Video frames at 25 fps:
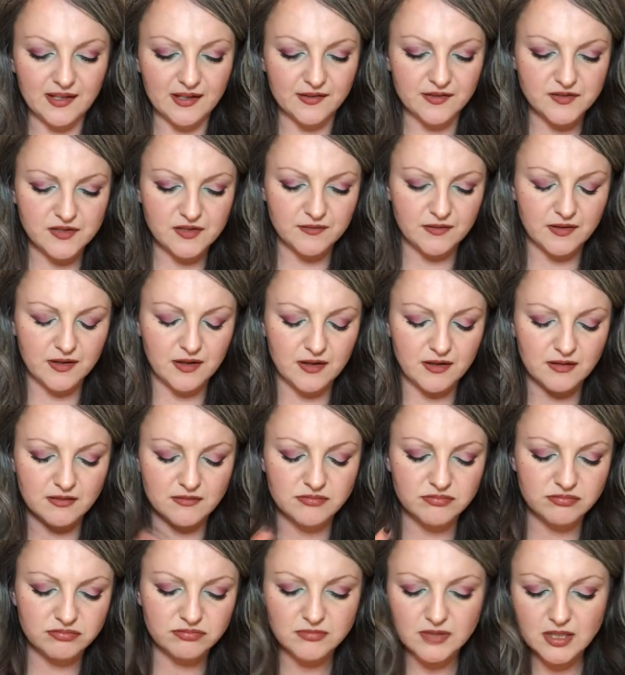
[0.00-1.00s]

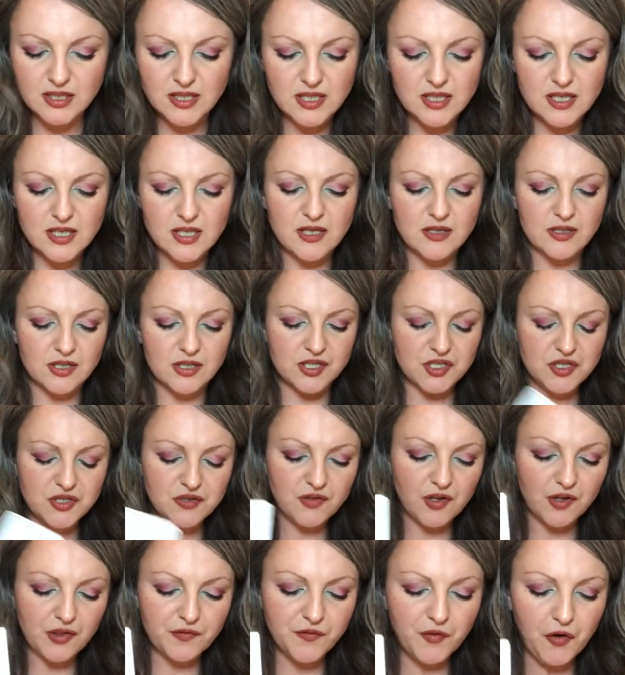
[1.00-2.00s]
because you've
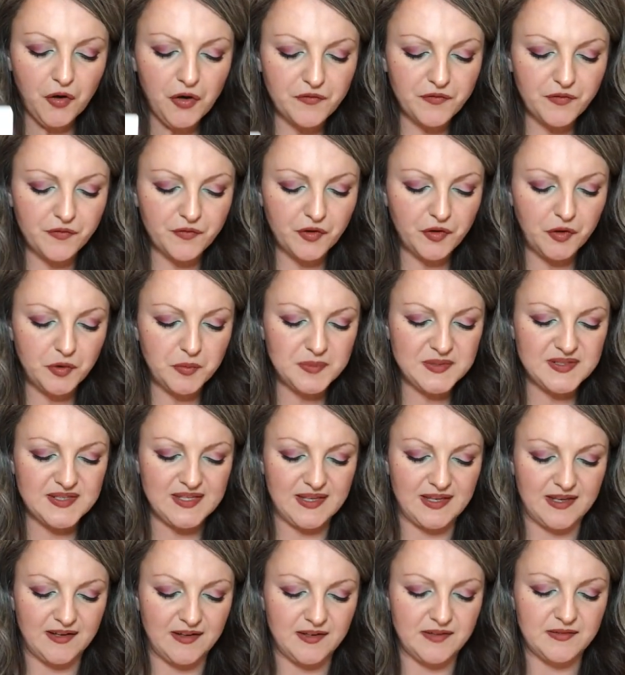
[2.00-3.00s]
got the Five of Cups
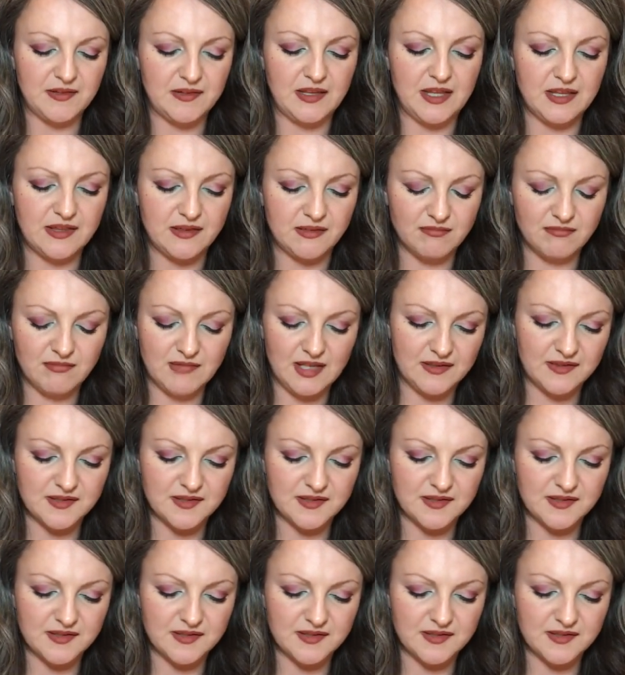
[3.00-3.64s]
here in